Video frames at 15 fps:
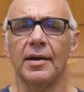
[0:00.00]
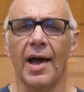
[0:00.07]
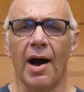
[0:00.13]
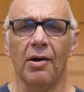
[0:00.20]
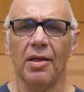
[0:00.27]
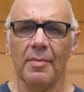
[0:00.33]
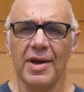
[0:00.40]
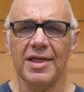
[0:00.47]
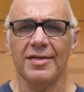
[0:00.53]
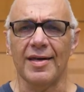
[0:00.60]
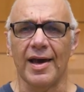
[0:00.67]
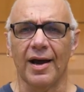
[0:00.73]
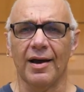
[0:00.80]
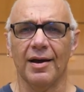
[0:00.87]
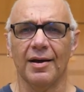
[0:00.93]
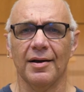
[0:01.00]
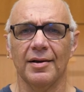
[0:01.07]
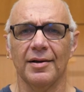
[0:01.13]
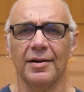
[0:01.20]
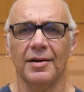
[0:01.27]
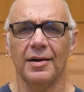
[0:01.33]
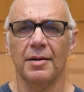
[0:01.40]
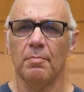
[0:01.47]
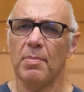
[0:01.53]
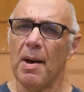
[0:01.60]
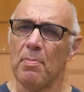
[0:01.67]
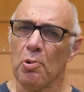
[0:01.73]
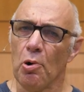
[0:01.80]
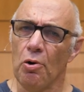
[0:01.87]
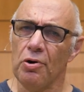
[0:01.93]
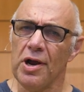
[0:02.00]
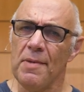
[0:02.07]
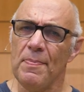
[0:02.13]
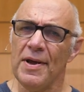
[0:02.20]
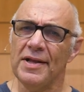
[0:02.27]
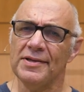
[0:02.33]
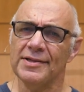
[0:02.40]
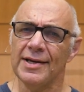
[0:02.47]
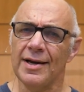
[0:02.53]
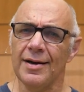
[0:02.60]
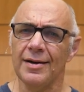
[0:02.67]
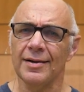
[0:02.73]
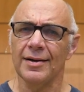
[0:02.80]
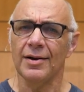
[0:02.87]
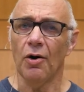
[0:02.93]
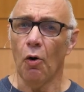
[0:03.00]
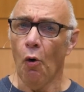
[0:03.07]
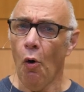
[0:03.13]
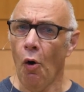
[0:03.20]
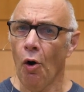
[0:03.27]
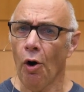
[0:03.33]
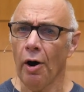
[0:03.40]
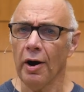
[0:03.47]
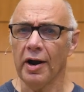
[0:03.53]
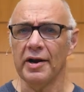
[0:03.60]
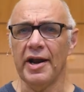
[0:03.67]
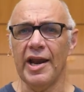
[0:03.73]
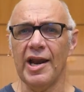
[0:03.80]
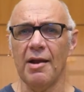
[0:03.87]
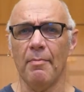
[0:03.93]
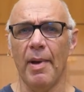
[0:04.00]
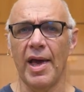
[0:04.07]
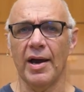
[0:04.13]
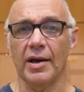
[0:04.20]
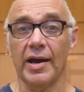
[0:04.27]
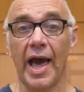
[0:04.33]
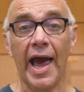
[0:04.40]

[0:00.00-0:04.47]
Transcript: Now, let me think. Pepperoni pizza or Canadian bacon?